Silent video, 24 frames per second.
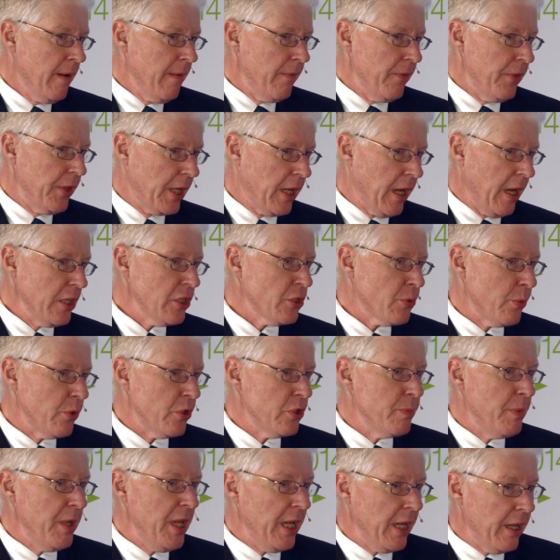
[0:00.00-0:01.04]
the customers
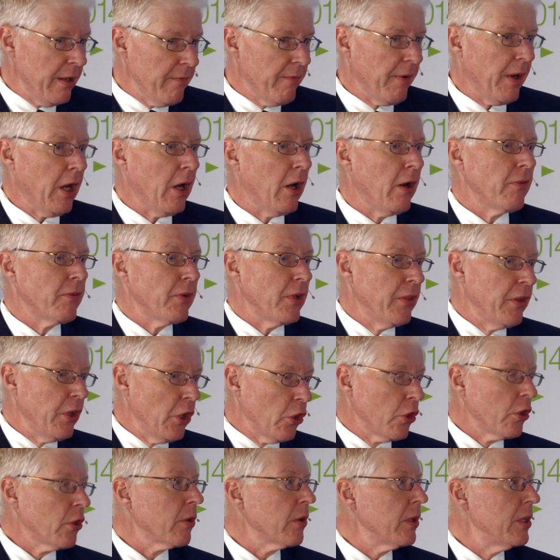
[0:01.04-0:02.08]
being involved in the
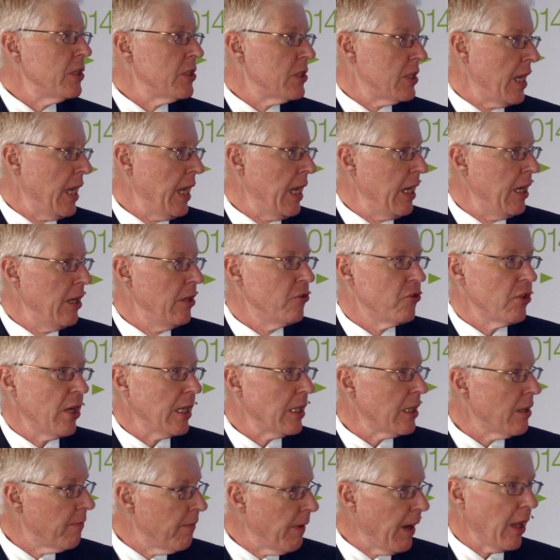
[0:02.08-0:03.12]
early stage
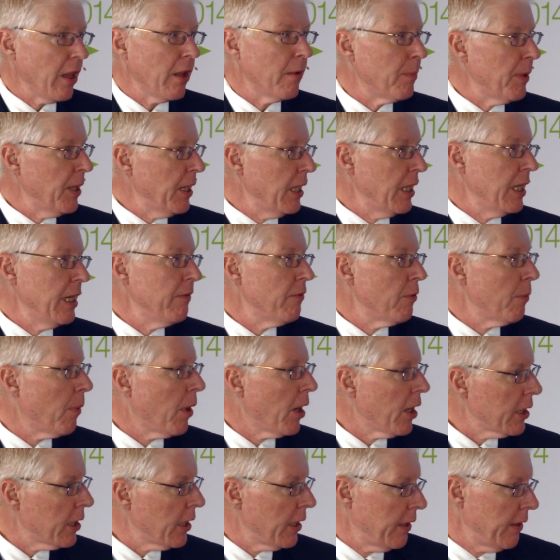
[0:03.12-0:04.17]
at developing and even
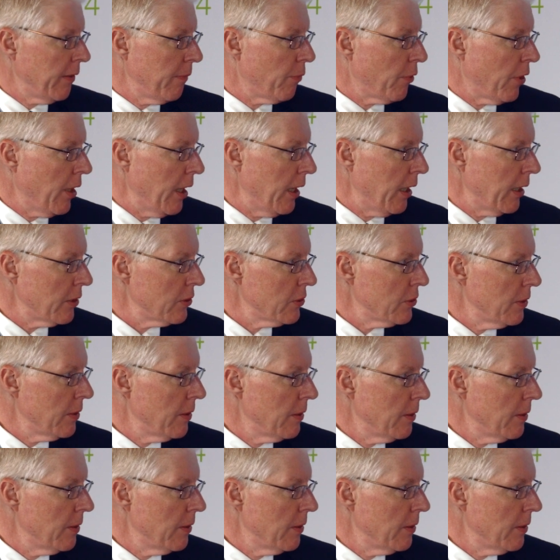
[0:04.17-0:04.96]
marketing the products?